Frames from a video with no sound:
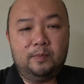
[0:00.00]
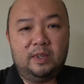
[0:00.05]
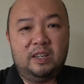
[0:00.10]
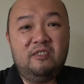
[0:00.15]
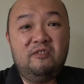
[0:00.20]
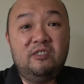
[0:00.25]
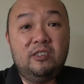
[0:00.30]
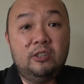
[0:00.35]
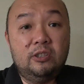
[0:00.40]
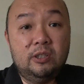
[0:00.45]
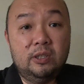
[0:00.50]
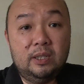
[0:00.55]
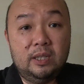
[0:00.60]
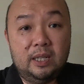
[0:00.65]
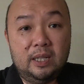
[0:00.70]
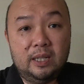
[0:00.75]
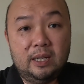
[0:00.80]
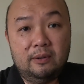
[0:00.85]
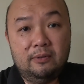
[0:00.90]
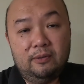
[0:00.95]
efficient
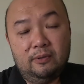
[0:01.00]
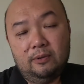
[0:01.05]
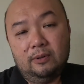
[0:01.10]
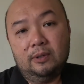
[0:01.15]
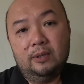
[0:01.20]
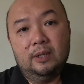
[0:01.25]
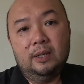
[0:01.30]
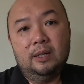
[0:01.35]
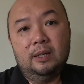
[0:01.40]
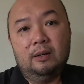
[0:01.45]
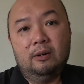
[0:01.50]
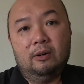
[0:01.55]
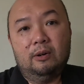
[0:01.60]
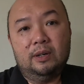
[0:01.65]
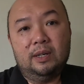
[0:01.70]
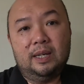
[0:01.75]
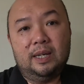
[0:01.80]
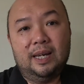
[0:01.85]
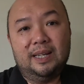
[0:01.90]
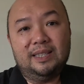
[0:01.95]
enough,
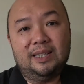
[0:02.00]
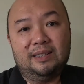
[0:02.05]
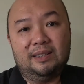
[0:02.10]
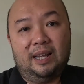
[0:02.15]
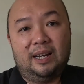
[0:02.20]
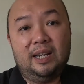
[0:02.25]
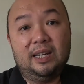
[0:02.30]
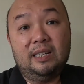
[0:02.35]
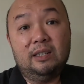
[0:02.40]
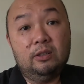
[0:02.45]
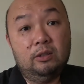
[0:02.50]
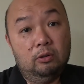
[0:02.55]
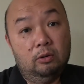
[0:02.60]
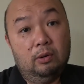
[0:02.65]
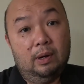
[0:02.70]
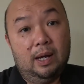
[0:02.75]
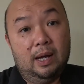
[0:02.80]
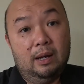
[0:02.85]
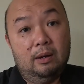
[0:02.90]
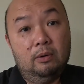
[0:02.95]
or he has a technical
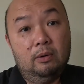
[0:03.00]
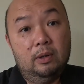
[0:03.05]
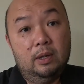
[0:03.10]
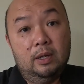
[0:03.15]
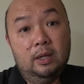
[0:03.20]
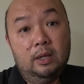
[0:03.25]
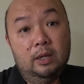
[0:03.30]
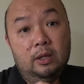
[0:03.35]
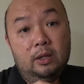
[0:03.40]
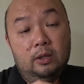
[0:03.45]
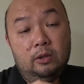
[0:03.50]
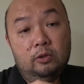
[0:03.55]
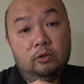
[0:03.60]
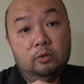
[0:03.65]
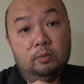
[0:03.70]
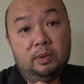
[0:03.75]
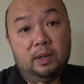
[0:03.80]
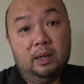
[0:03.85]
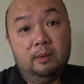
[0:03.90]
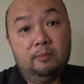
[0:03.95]
know-how
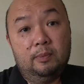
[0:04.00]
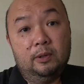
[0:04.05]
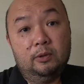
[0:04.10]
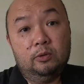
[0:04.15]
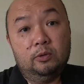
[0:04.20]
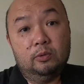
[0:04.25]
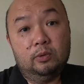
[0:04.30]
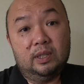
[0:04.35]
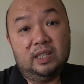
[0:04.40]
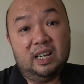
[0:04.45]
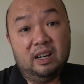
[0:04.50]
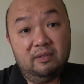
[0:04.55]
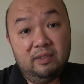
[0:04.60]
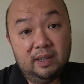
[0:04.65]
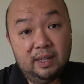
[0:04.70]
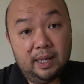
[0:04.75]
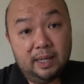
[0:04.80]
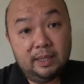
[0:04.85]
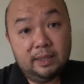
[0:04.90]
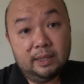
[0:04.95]
to be able to
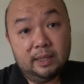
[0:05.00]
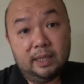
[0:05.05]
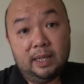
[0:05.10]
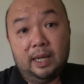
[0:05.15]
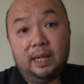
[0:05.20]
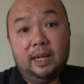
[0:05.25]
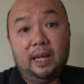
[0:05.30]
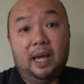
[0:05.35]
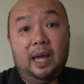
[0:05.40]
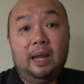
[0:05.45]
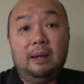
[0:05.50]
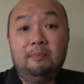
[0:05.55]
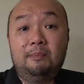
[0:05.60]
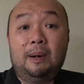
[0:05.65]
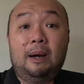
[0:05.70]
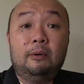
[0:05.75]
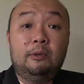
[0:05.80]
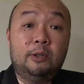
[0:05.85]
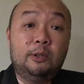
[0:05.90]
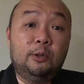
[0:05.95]
galvanize the gate and
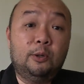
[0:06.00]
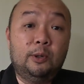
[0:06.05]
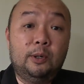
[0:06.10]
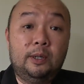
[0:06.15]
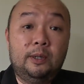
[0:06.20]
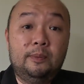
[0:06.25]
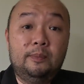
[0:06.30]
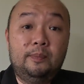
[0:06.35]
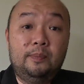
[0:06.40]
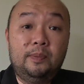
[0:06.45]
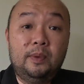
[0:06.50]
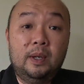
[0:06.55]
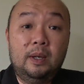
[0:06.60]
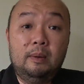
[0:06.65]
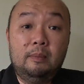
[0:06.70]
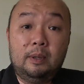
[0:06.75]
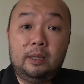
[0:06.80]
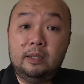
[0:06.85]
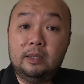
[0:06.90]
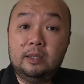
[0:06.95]
powder coat,
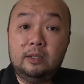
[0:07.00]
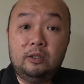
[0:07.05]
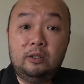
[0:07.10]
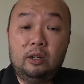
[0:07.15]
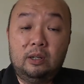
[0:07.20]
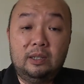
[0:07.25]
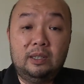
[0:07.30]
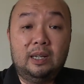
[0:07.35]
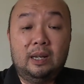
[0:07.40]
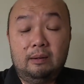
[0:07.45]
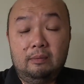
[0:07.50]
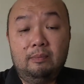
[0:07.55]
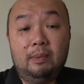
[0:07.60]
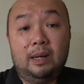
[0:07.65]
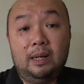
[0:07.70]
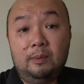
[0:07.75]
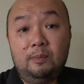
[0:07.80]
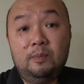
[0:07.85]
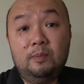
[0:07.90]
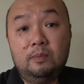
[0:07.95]
because not that
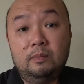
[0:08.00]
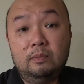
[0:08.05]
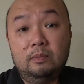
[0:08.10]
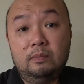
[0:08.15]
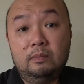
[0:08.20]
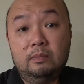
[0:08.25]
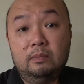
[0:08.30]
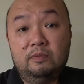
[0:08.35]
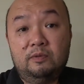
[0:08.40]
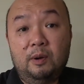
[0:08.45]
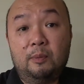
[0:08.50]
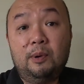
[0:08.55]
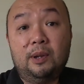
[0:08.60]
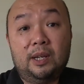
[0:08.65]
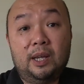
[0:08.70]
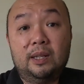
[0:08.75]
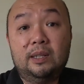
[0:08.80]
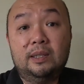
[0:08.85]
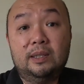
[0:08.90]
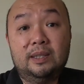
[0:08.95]
many
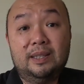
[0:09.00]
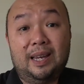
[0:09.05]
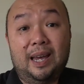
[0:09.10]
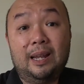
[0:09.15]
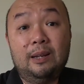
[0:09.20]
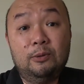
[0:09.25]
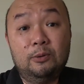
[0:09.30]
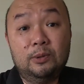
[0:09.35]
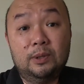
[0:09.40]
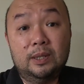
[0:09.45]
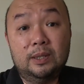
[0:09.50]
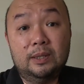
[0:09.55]
fabricators can do